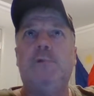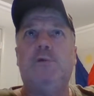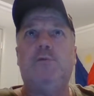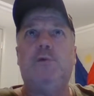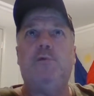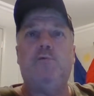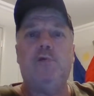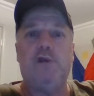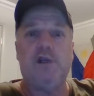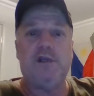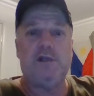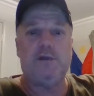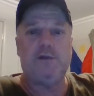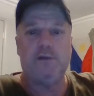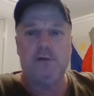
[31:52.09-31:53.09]
when
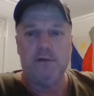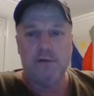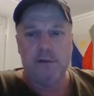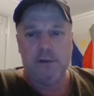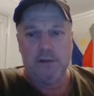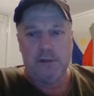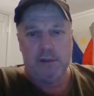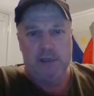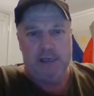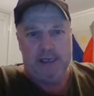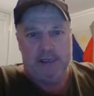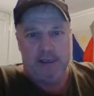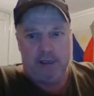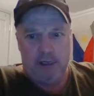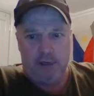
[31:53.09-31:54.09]
we
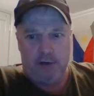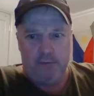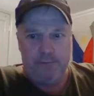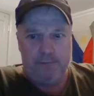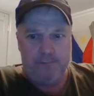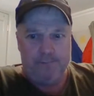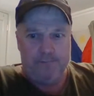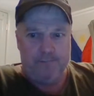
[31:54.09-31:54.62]
head home.